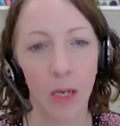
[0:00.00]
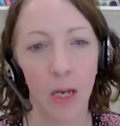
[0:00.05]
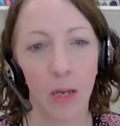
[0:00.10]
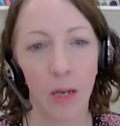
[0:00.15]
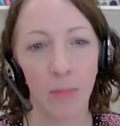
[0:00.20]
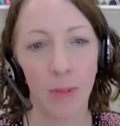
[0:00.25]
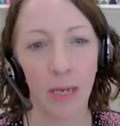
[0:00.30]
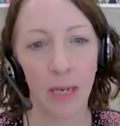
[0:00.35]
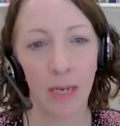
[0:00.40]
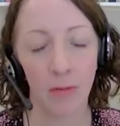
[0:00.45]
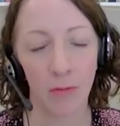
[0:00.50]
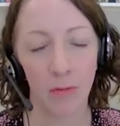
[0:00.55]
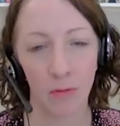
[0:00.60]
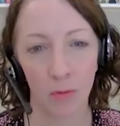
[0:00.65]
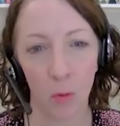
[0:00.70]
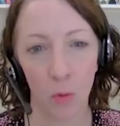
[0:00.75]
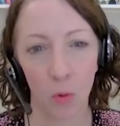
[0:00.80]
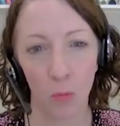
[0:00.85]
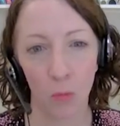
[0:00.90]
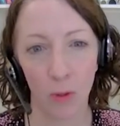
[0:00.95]

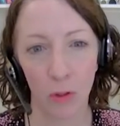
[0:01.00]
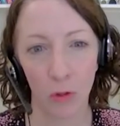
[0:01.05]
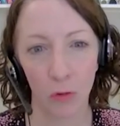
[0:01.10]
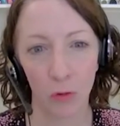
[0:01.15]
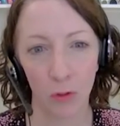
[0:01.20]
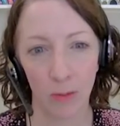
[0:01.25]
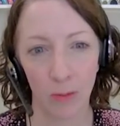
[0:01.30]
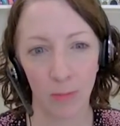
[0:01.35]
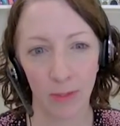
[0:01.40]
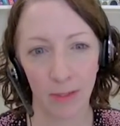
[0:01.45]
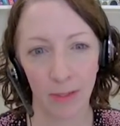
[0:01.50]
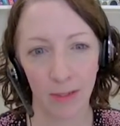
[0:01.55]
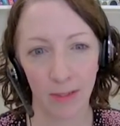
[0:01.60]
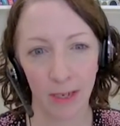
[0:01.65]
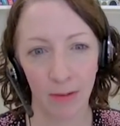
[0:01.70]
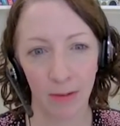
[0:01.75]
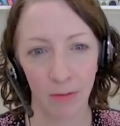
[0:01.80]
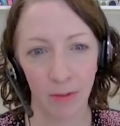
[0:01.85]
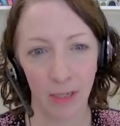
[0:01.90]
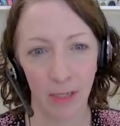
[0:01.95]
If hormone treatment
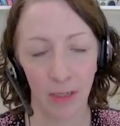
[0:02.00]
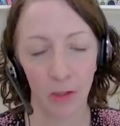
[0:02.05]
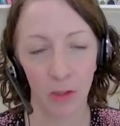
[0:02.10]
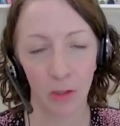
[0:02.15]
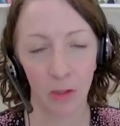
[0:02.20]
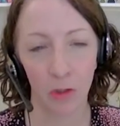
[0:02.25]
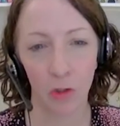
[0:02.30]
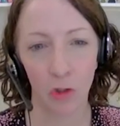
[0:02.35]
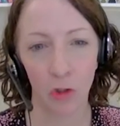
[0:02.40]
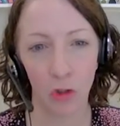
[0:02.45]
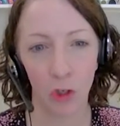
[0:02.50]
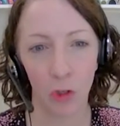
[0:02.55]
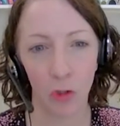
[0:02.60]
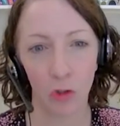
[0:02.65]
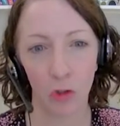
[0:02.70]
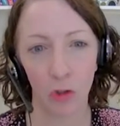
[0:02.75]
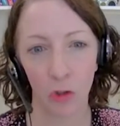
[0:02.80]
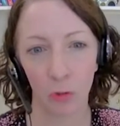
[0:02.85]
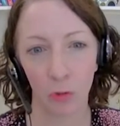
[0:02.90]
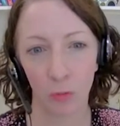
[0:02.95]
is given in
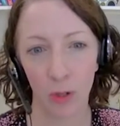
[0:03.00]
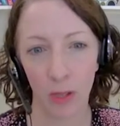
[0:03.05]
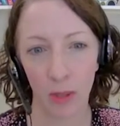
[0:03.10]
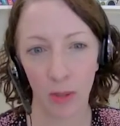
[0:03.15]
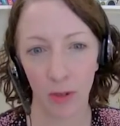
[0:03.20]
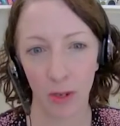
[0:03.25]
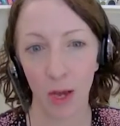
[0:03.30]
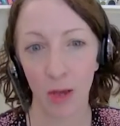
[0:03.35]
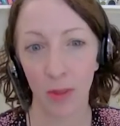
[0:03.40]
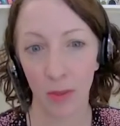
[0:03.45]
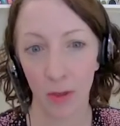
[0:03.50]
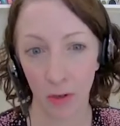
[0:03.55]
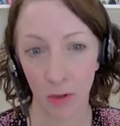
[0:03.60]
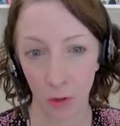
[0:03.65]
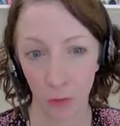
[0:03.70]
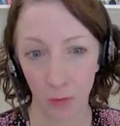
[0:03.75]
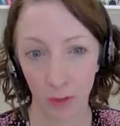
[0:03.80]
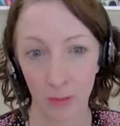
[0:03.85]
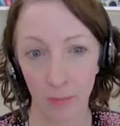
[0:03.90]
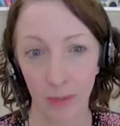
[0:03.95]
conjunction with other
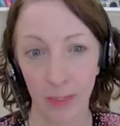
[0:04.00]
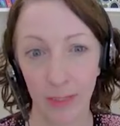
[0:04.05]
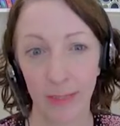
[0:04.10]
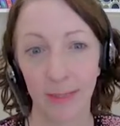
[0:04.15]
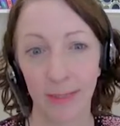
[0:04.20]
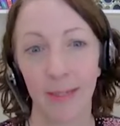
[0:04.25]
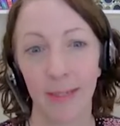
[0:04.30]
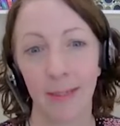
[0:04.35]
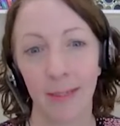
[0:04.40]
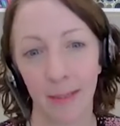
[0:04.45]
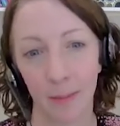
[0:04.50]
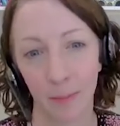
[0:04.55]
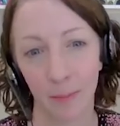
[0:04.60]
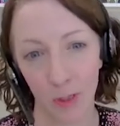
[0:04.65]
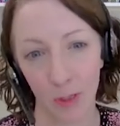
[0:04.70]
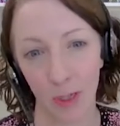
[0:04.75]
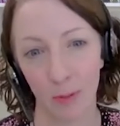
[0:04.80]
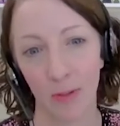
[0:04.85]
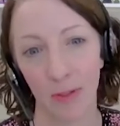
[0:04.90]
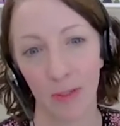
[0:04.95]
treatments, then
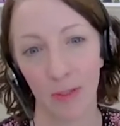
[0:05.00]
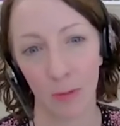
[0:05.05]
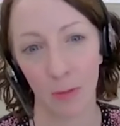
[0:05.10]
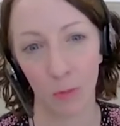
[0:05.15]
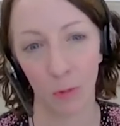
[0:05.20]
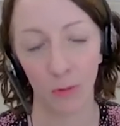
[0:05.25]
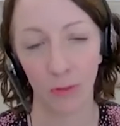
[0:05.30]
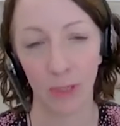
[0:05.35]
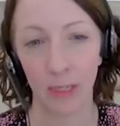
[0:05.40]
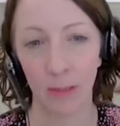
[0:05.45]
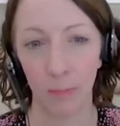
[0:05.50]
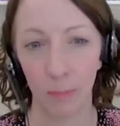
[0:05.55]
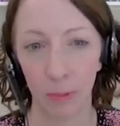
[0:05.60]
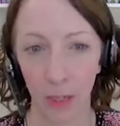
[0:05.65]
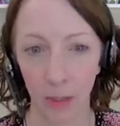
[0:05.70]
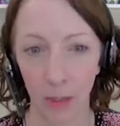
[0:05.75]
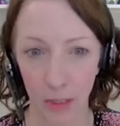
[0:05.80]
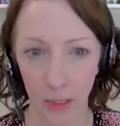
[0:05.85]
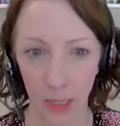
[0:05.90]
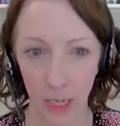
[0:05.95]
sometimes they will need
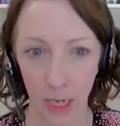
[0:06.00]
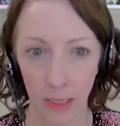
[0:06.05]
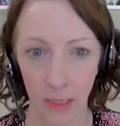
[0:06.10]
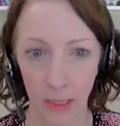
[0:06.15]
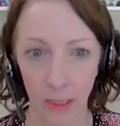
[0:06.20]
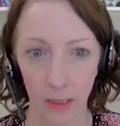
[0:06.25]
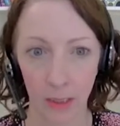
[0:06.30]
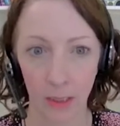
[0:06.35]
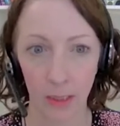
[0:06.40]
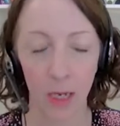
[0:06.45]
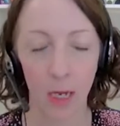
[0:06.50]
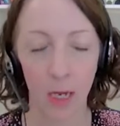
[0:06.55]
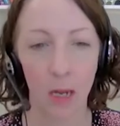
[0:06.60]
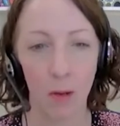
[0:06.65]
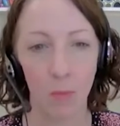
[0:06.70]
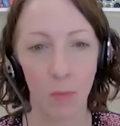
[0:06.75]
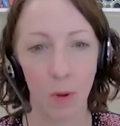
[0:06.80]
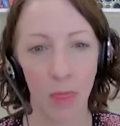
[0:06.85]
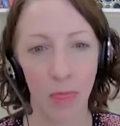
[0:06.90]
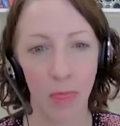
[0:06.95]
blood tests,
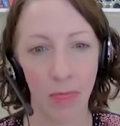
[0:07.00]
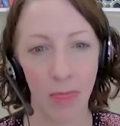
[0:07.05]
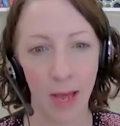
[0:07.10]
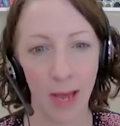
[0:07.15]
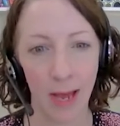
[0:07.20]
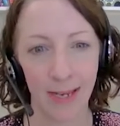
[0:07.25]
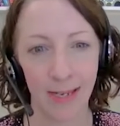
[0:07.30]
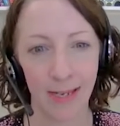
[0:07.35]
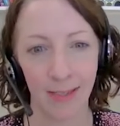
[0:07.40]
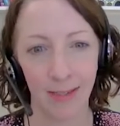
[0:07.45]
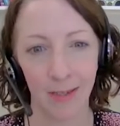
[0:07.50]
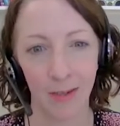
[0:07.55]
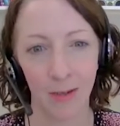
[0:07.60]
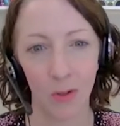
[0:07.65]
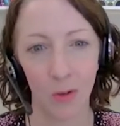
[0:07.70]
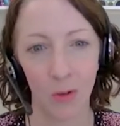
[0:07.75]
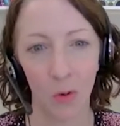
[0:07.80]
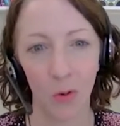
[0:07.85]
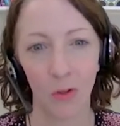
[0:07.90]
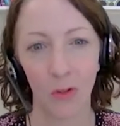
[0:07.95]
but that is
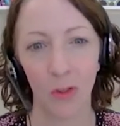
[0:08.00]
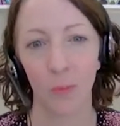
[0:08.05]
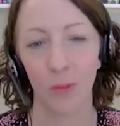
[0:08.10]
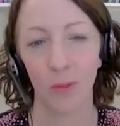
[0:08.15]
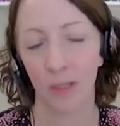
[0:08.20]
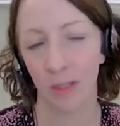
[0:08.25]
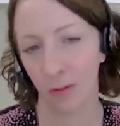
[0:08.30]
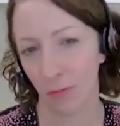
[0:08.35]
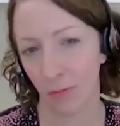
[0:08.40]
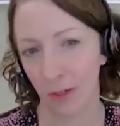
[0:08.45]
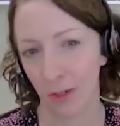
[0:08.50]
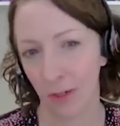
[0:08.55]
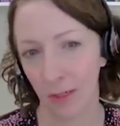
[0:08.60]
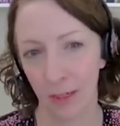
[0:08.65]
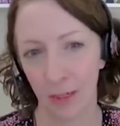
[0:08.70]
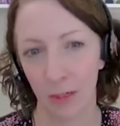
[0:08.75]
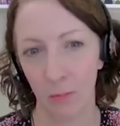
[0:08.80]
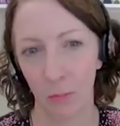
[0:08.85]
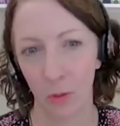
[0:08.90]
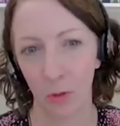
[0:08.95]
not
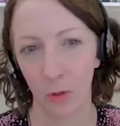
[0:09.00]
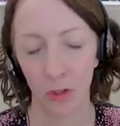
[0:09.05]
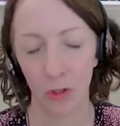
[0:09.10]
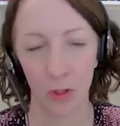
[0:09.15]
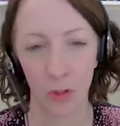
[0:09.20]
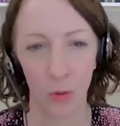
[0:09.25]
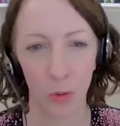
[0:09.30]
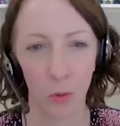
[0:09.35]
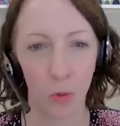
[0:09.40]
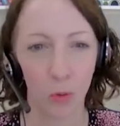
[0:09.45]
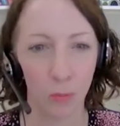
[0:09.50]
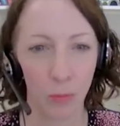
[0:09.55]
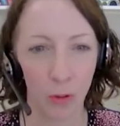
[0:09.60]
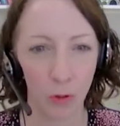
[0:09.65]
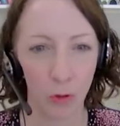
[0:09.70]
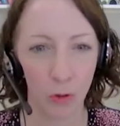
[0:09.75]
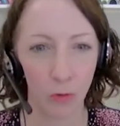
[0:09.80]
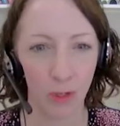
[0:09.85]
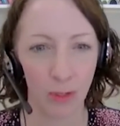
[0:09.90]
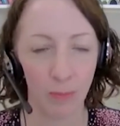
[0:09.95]
specifically to monitor the
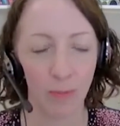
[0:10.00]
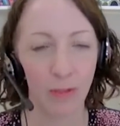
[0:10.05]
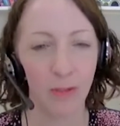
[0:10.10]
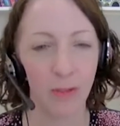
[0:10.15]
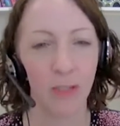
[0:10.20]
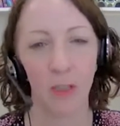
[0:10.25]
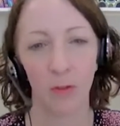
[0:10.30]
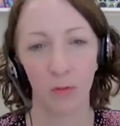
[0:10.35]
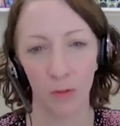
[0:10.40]
hormone treatment,